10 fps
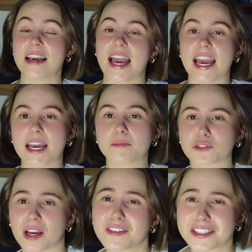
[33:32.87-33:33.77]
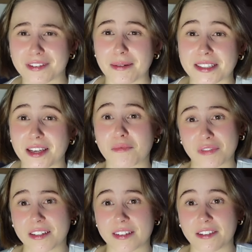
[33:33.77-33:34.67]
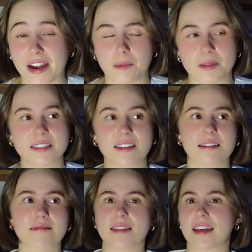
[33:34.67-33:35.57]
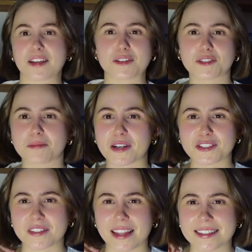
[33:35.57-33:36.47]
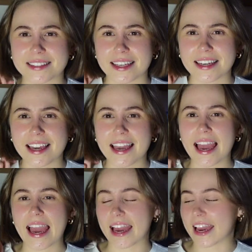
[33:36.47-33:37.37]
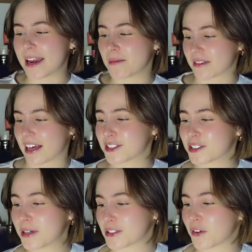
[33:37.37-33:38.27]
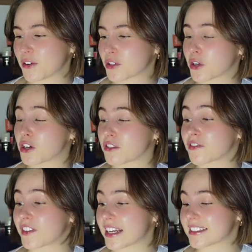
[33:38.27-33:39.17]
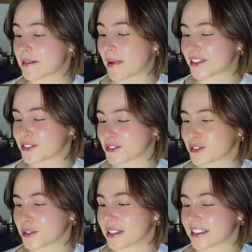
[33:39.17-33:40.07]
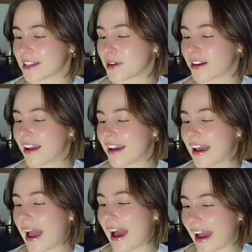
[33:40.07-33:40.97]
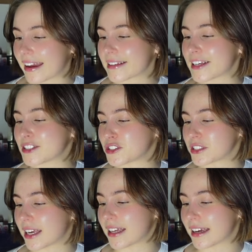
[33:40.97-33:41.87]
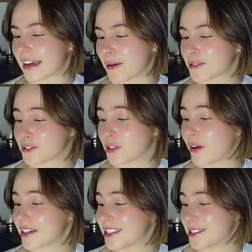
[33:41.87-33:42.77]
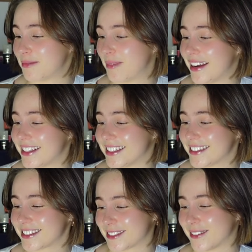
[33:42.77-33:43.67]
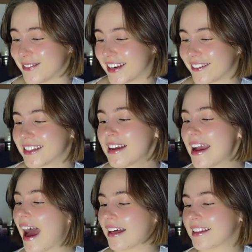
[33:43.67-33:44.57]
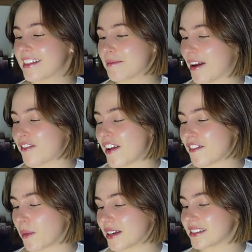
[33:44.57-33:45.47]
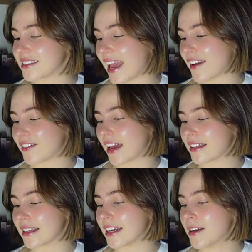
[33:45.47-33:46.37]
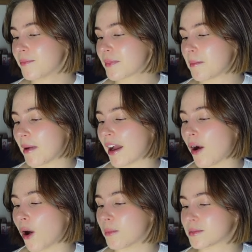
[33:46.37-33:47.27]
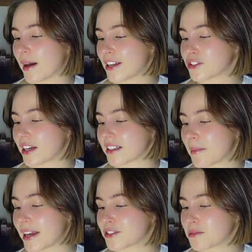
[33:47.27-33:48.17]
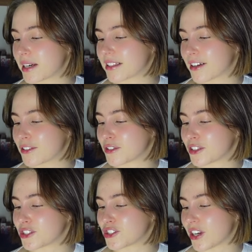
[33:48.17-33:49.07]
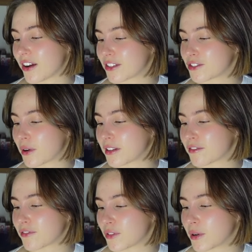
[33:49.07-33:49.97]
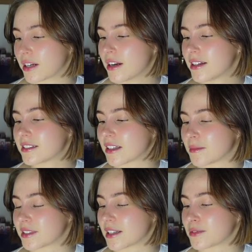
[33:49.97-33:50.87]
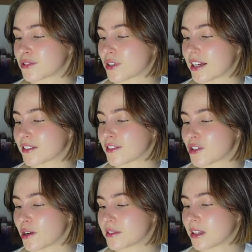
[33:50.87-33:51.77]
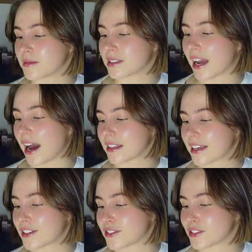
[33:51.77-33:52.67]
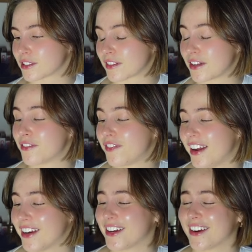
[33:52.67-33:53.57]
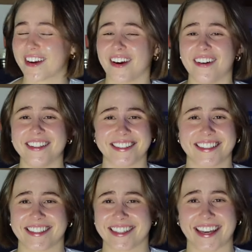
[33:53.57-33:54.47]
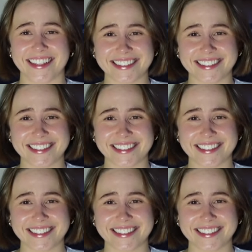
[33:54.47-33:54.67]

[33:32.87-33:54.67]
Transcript: So I've got to wrap this up really, really rapid. Thank you so much for listening. Thanks so much for all your crazy mental stories. They were highly entertaining. I was not expecting so many ones. I think my favorite one is definitely my ops manager had a mental breakdown and took a shit on the toilet floor. Some say it was stress to the job, some say allegations of an affair caused this.